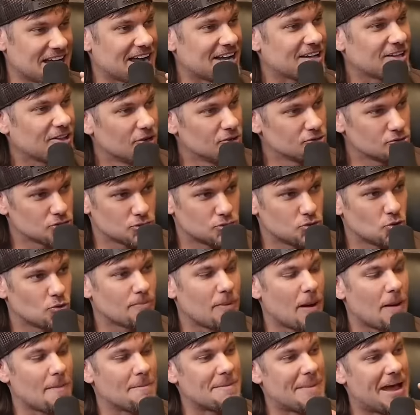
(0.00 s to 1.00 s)
got closer to her,
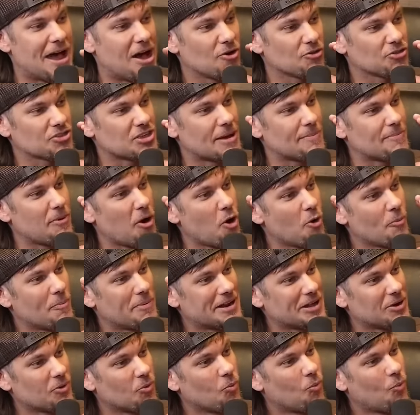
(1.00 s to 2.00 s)
my mouth kept
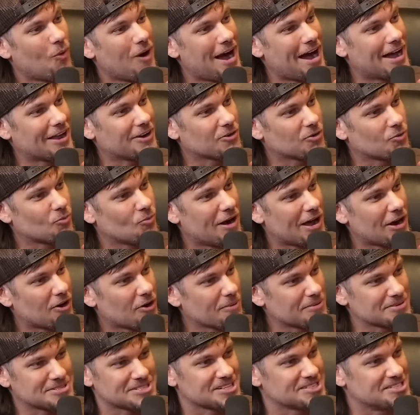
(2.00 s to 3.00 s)
opening wider and wider
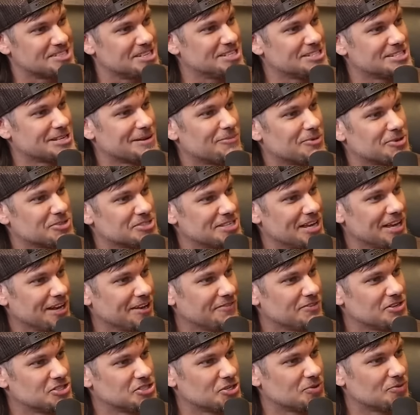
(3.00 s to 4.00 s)
up cuz I'd seen something on
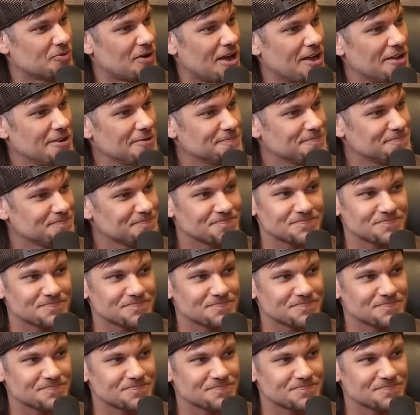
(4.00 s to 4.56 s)
television, right?